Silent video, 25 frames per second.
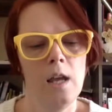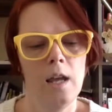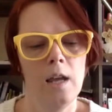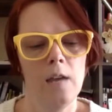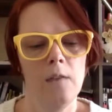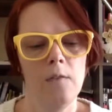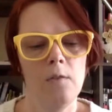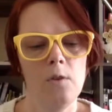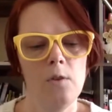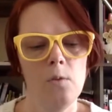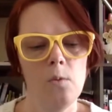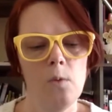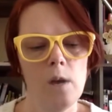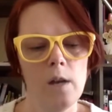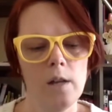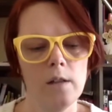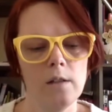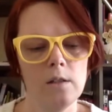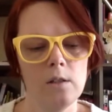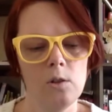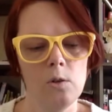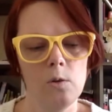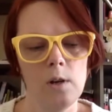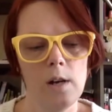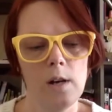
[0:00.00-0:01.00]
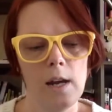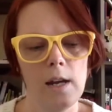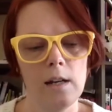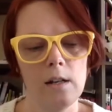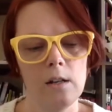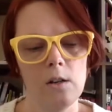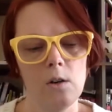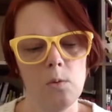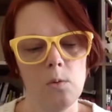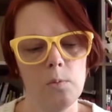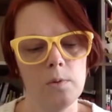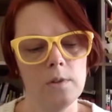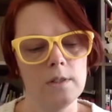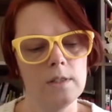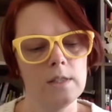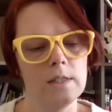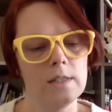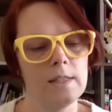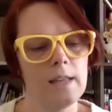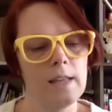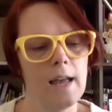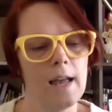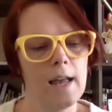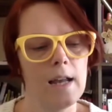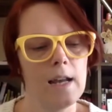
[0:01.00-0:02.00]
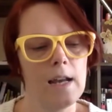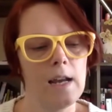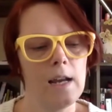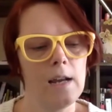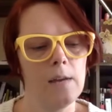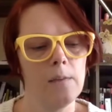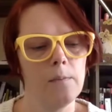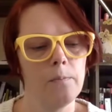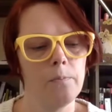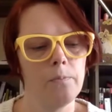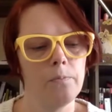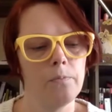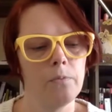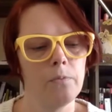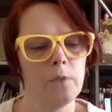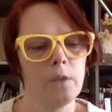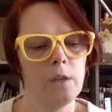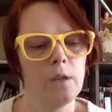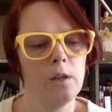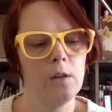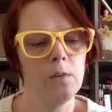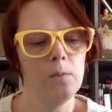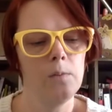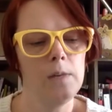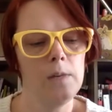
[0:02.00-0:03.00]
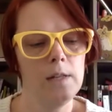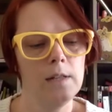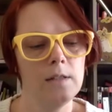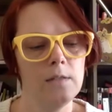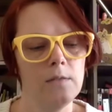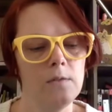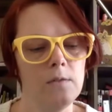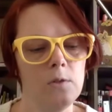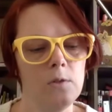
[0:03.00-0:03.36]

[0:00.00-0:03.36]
If you want to create an open society, your means of